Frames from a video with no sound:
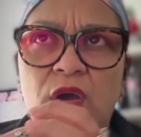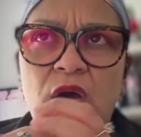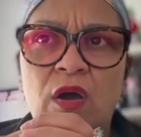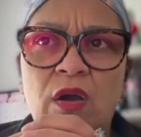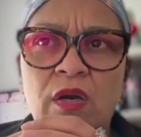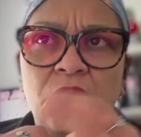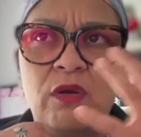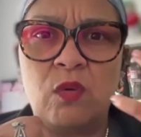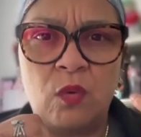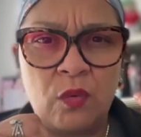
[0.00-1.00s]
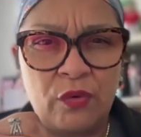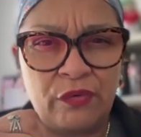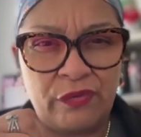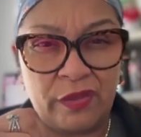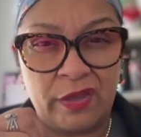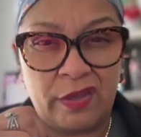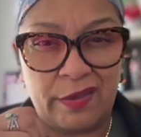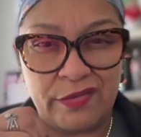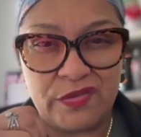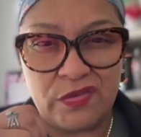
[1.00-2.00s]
hardcore thinking